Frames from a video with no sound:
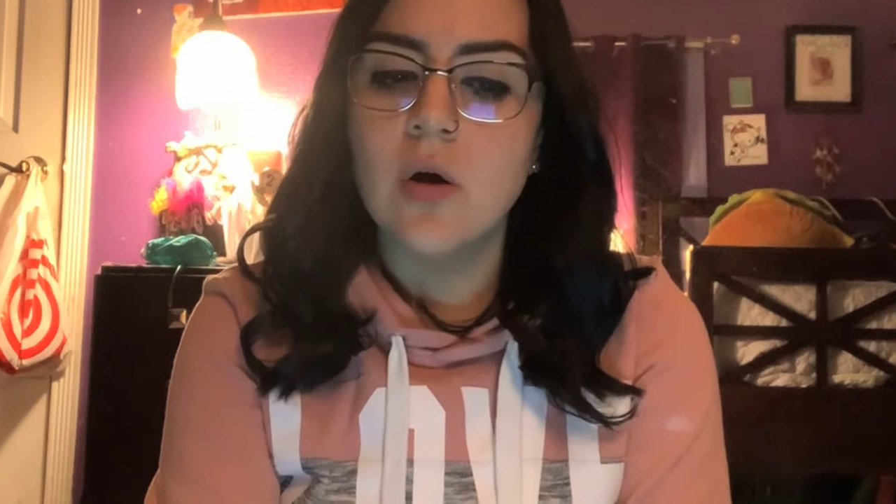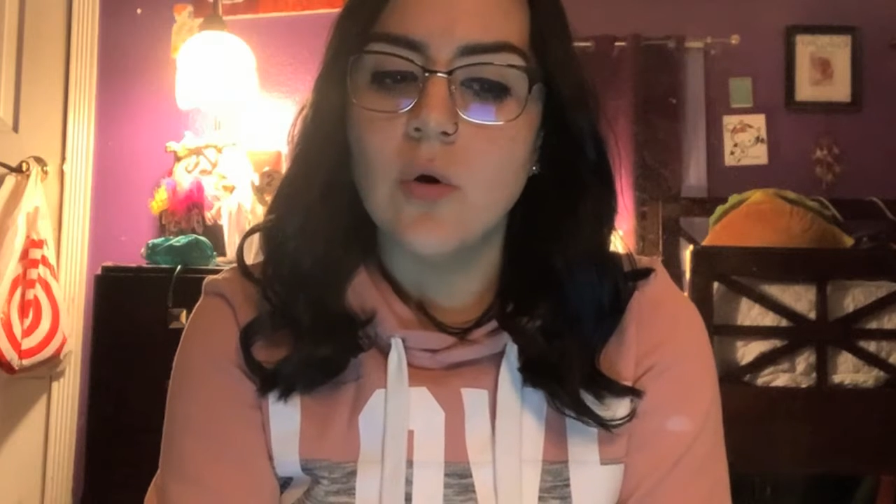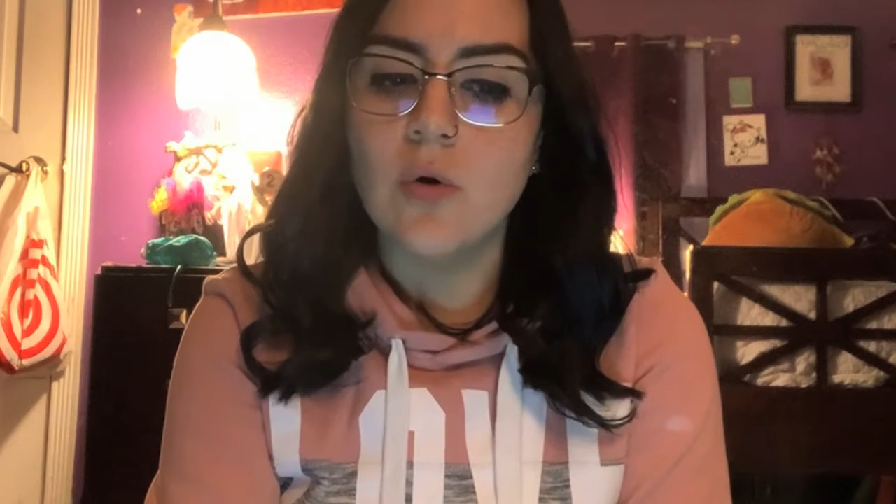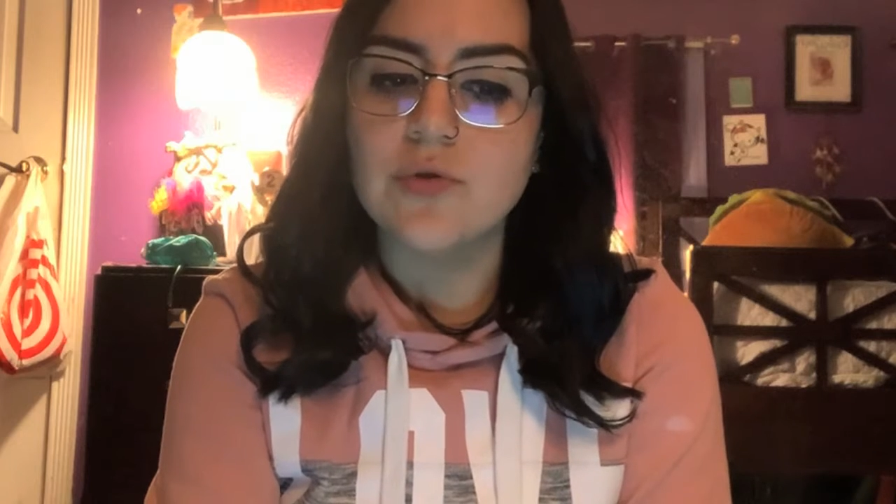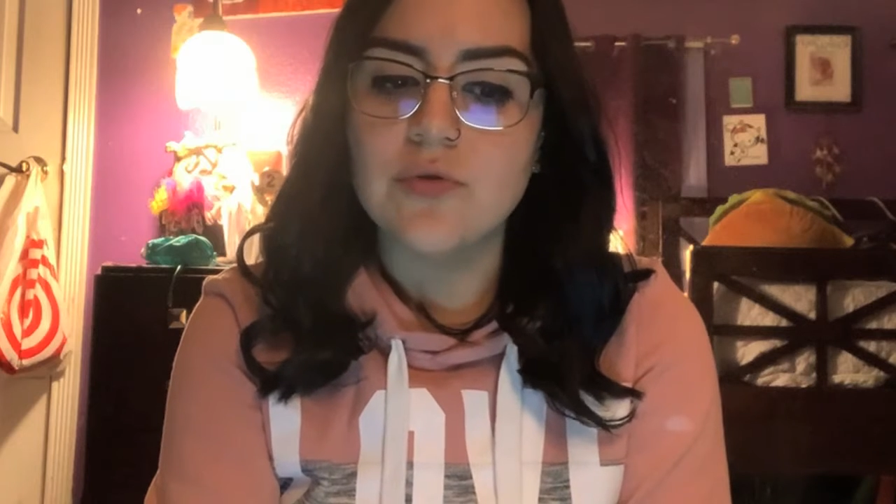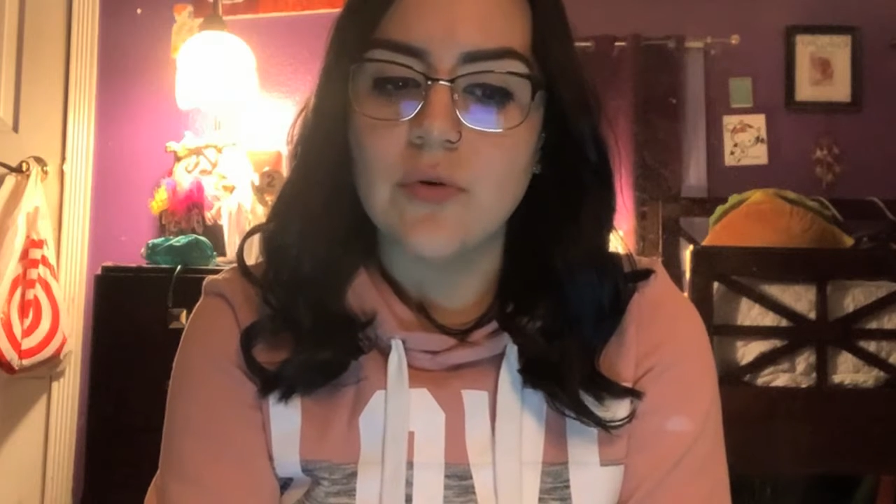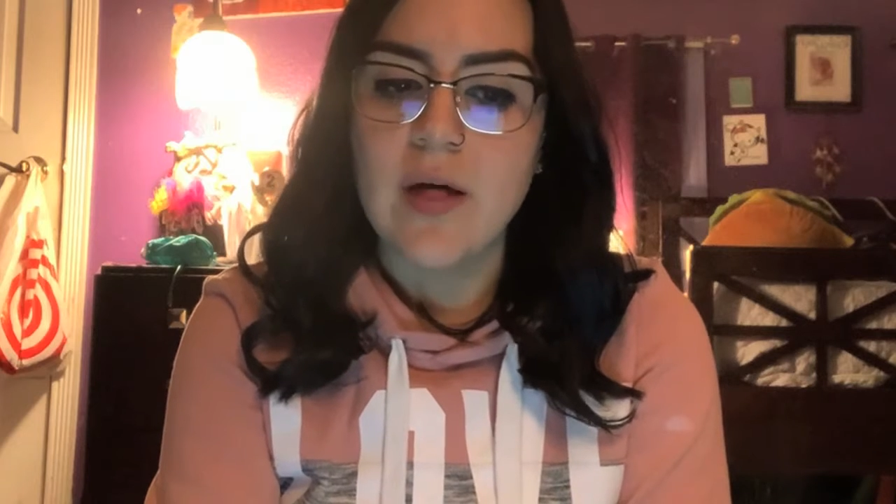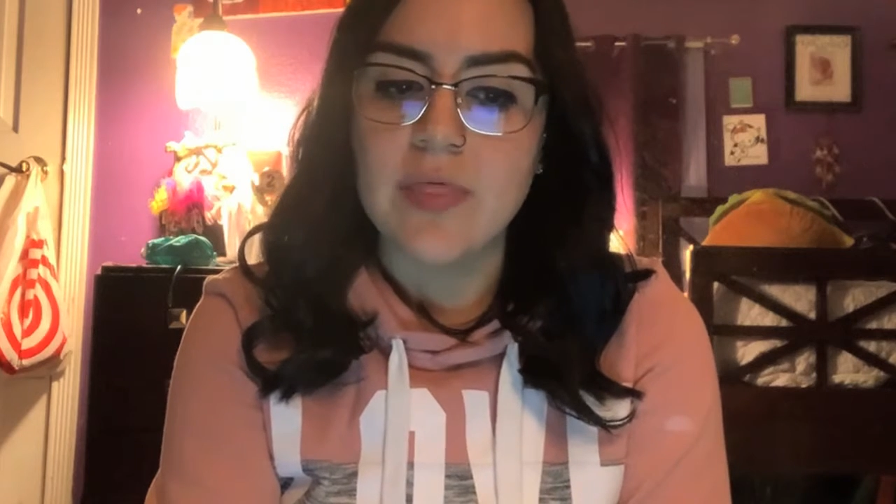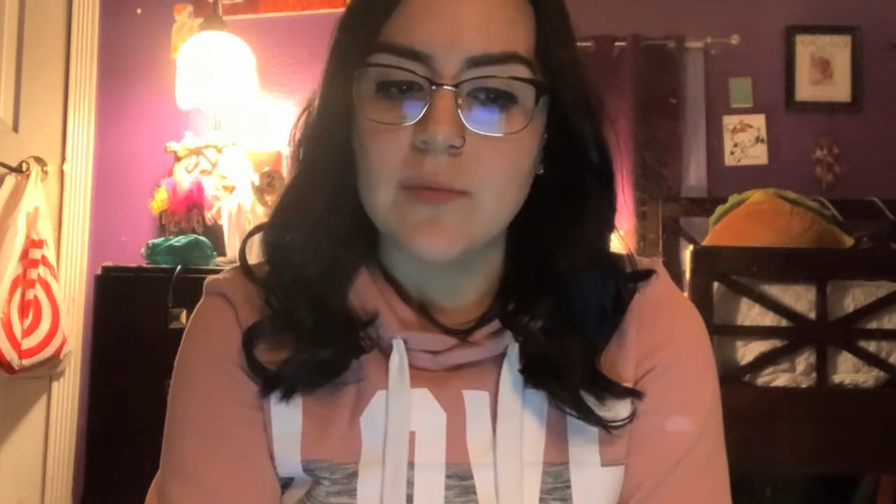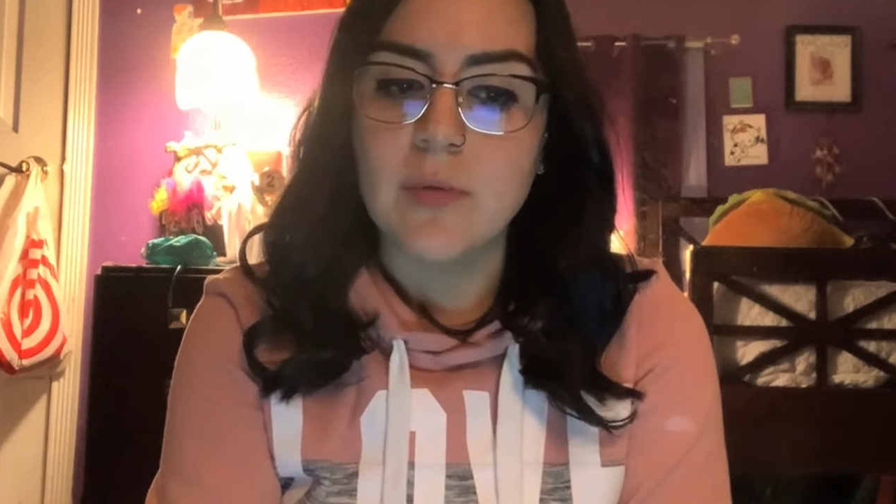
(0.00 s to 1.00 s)
cultural
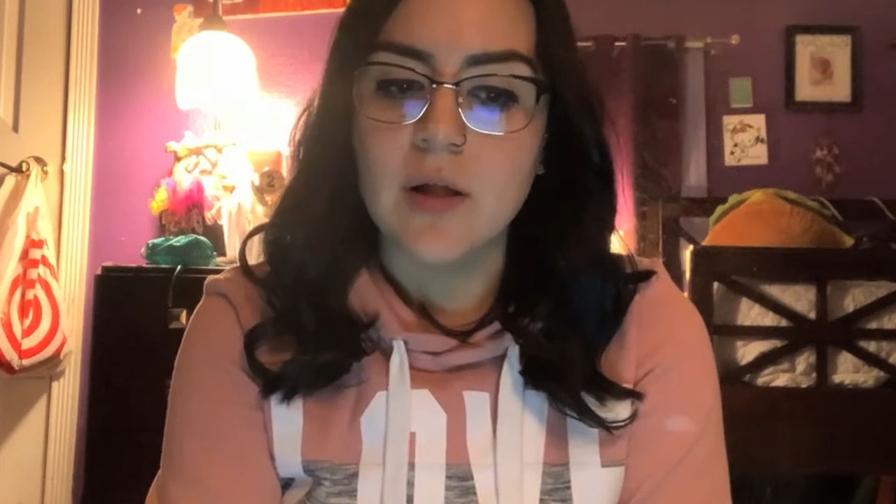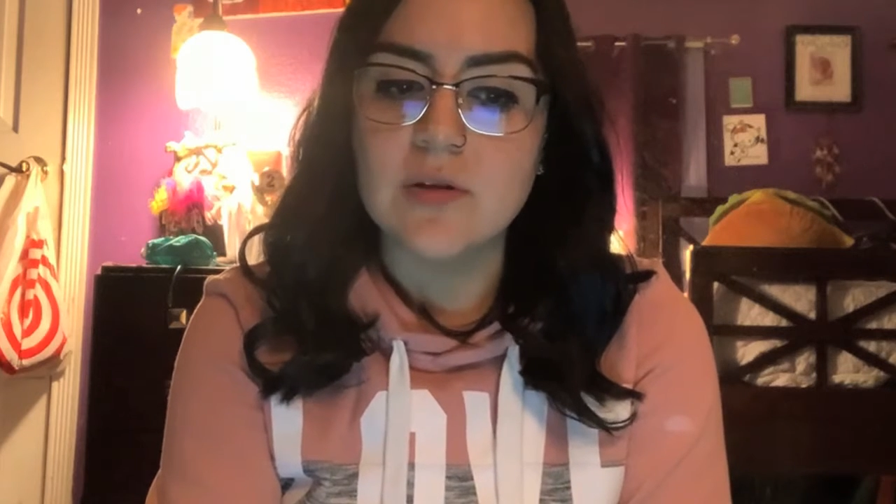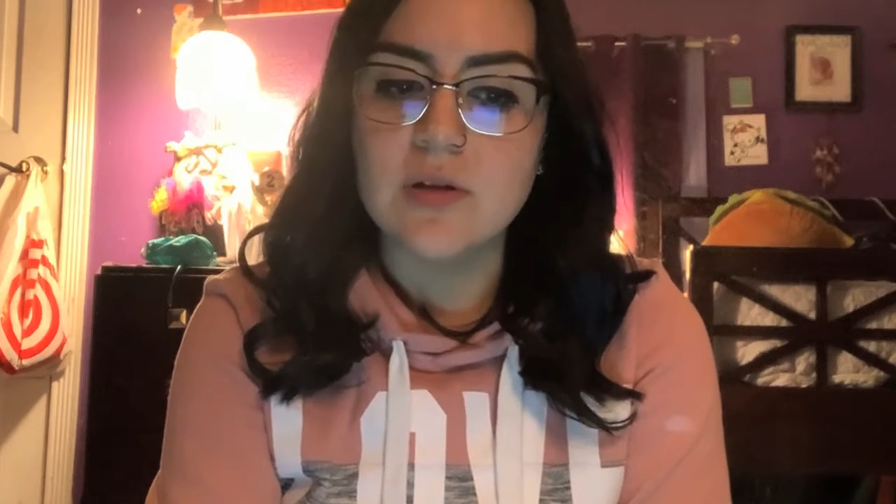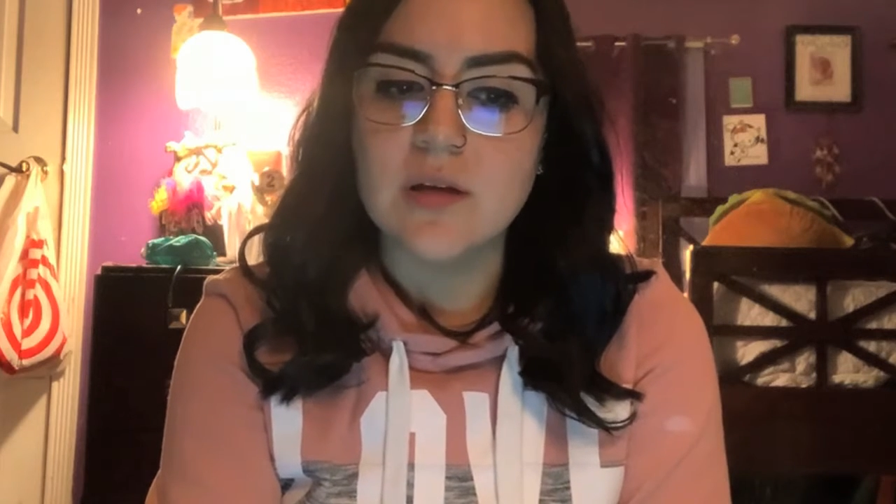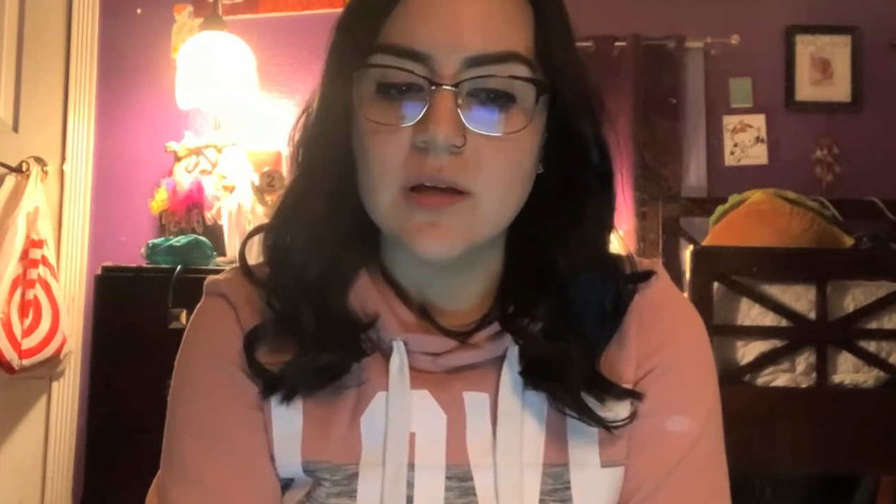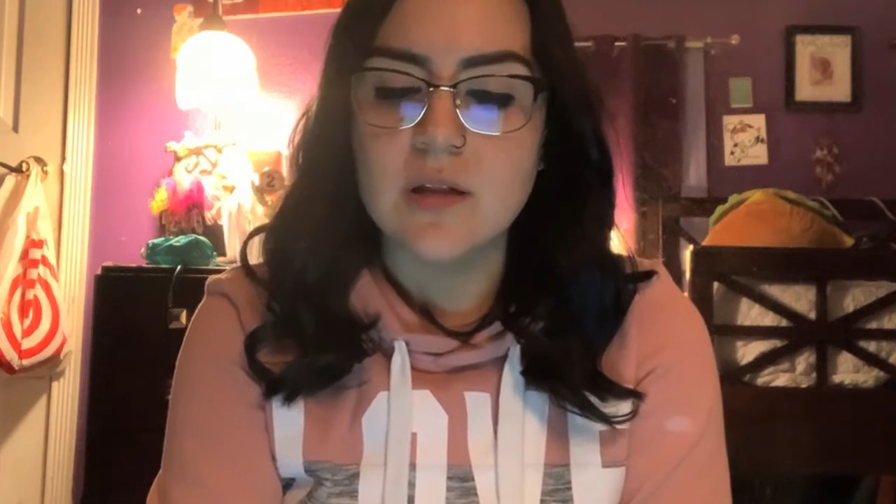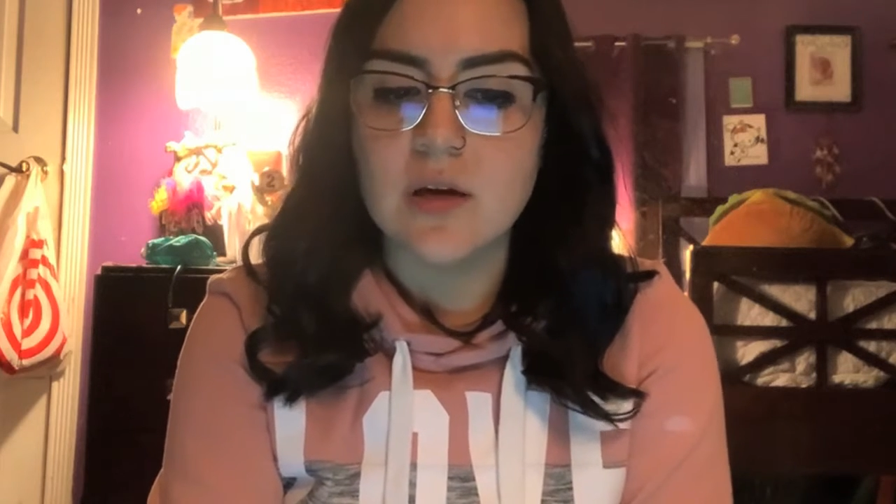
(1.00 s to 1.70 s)
anthropology,